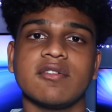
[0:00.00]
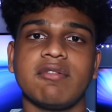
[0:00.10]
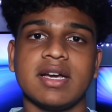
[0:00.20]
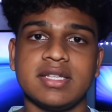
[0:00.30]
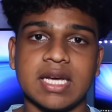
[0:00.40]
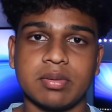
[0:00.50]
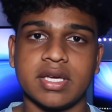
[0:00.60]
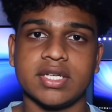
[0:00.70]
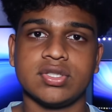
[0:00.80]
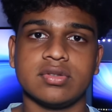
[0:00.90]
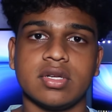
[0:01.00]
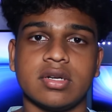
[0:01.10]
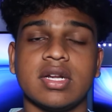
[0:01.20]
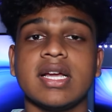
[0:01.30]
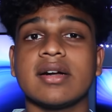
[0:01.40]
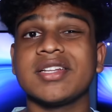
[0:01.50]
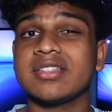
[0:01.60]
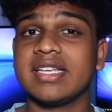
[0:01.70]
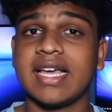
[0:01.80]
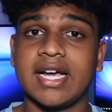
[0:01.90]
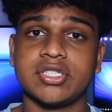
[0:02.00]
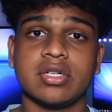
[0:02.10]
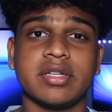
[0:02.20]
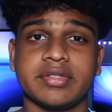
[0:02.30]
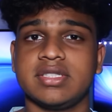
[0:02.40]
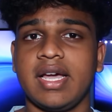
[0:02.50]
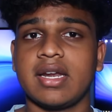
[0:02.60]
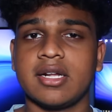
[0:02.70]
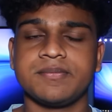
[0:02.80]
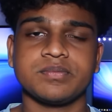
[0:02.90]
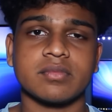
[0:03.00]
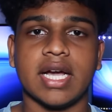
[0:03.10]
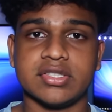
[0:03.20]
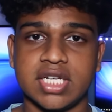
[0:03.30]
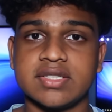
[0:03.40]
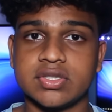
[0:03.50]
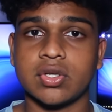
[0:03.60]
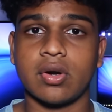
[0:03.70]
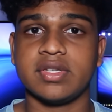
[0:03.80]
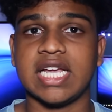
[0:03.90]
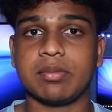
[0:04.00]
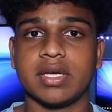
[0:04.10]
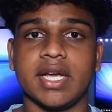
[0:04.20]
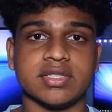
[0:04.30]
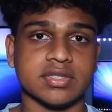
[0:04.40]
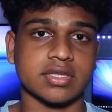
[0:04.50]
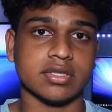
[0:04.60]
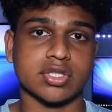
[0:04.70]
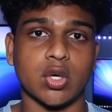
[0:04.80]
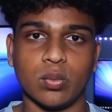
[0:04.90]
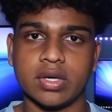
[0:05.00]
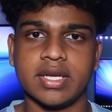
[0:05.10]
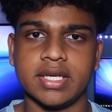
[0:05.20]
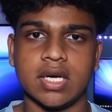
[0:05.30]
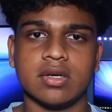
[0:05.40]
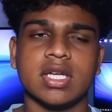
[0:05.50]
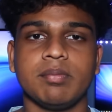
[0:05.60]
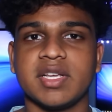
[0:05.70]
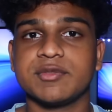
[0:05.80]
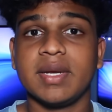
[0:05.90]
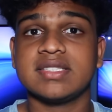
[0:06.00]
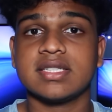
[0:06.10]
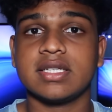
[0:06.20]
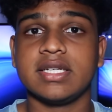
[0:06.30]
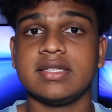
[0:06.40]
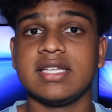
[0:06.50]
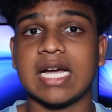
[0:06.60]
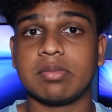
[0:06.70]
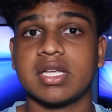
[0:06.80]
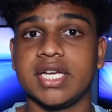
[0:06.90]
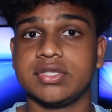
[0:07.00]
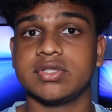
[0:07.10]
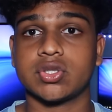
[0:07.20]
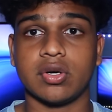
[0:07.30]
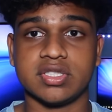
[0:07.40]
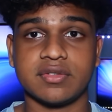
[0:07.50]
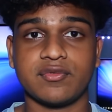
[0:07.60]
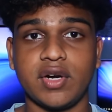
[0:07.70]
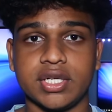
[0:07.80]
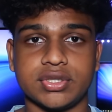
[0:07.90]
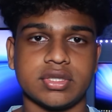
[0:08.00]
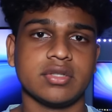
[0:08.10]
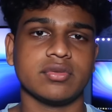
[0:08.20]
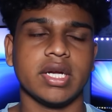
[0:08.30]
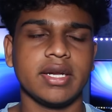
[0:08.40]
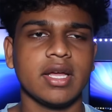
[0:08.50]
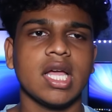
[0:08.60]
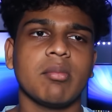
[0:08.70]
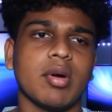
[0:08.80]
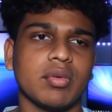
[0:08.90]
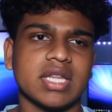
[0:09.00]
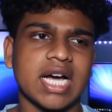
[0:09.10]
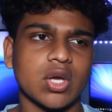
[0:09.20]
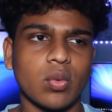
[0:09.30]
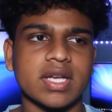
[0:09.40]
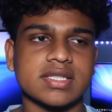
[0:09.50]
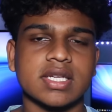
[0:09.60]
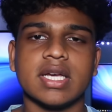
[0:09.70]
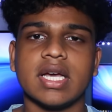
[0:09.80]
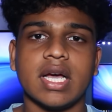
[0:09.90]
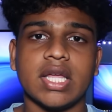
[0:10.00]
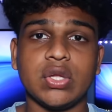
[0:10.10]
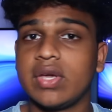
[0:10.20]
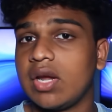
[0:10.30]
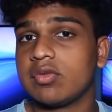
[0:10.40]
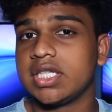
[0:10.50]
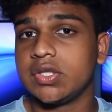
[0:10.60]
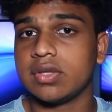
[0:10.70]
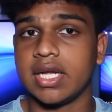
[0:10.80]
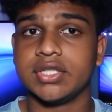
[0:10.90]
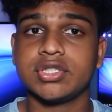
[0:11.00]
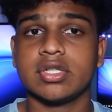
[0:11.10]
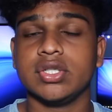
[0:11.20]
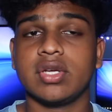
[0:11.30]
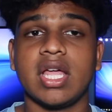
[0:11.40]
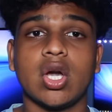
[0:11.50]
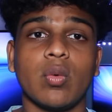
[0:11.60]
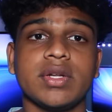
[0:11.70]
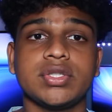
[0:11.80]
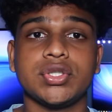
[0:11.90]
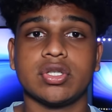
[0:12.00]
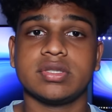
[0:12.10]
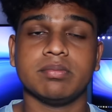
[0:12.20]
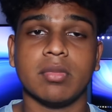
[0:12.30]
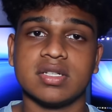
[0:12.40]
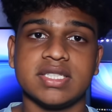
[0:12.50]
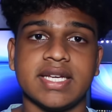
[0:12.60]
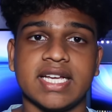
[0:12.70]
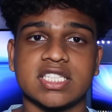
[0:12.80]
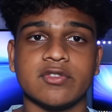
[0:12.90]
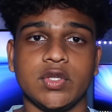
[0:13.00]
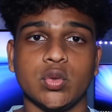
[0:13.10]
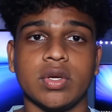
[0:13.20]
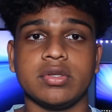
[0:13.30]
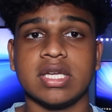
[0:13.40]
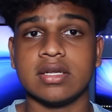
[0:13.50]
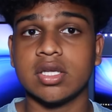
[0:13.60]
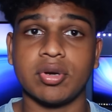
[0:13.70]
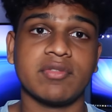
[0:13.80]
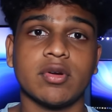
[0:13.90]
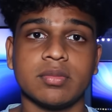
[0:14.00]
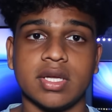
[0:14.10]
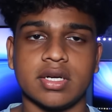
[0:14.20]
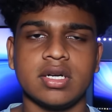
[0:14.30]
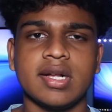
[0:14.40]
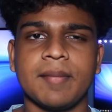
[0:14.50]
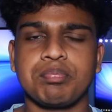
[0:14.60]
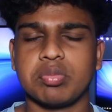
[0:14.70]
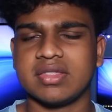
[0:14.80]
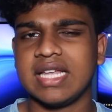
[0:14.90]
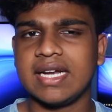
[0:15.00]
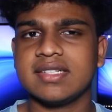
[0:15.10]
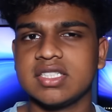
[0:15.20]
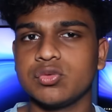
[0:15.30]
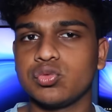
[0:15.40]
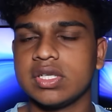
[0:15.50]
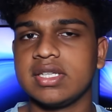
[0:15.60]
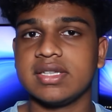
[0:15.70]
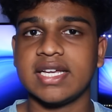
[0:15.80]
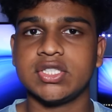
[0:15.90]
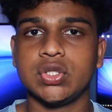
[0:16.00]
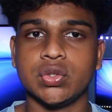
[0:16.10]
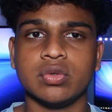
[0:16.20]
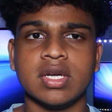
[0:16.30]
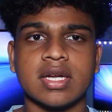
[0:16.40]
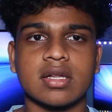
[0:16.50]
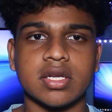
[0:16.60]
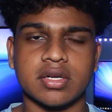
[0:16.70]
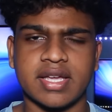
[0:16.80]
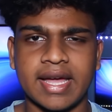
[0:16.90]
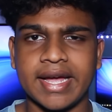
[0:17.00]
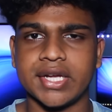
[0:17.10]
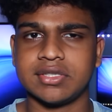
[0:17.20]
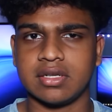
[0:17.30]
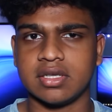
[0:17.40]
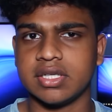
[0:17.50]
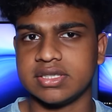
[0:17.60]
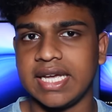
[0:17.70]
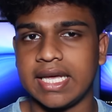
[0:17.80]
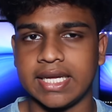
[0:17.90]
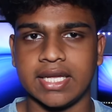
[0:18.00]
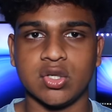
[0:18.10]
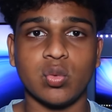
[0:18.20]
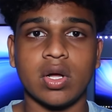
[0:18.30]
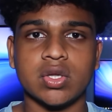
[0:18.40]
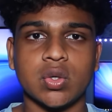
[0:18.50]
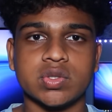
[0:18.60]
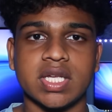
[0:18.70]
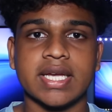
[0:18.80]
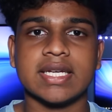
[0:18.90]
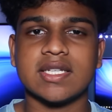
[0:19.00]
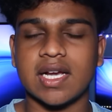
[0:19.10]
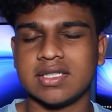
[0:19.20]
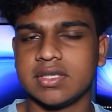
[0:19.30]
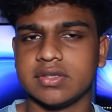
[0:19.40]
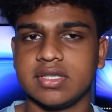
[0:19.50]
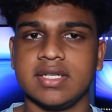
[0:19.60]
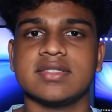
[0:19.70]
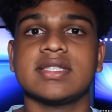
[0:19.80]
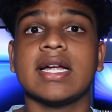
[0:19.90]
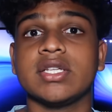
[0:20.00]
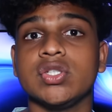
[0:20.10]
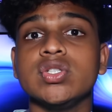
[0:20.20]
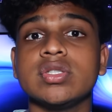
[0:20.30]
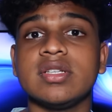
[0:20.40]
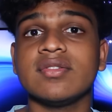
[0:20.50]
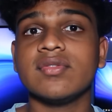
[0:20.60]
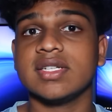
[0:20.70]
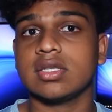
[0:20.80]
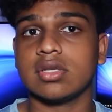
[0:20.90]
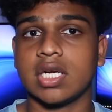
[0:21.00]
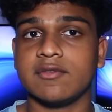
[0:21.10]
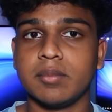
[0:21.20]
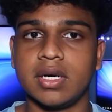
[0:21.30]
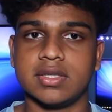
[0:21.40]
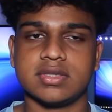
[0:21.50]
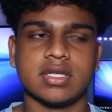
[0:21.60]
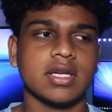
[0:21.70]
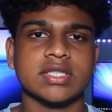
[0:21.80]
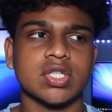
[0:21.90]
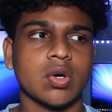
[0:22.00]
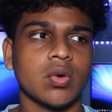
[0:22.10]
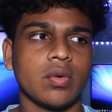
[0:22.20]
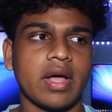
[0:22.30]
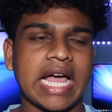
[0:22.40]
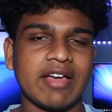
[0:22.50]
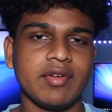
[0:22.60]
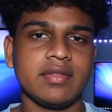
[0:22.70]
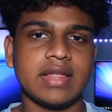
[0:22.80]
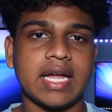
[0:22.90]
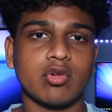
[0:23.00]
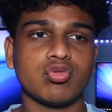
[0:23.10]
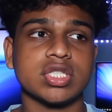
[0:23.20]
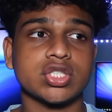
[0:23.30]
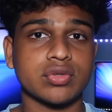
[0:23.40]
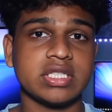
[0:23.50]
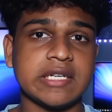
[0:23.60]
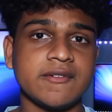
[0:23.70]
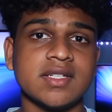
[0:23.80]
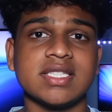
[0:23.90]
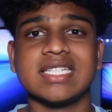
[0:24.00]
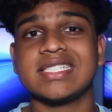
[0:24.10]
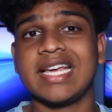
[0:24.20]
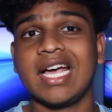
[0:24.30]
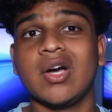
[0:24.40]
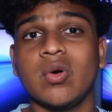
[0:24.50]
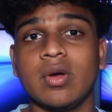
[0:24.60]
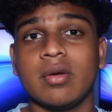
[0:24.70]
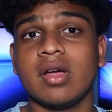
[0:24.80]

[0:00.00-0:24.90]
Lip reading: find the application there, clear the cache and clear the data, and chances are the application is going to start working now. Because basically the application starts fresh, right? But with iOS, you can't really do that. Sure, you can go into your multitask view and you can clear it from there, but that doesn't really let you clear cache and clear data and do all those technical things that usually fix a lot of bugs. So having that restrictiveness is now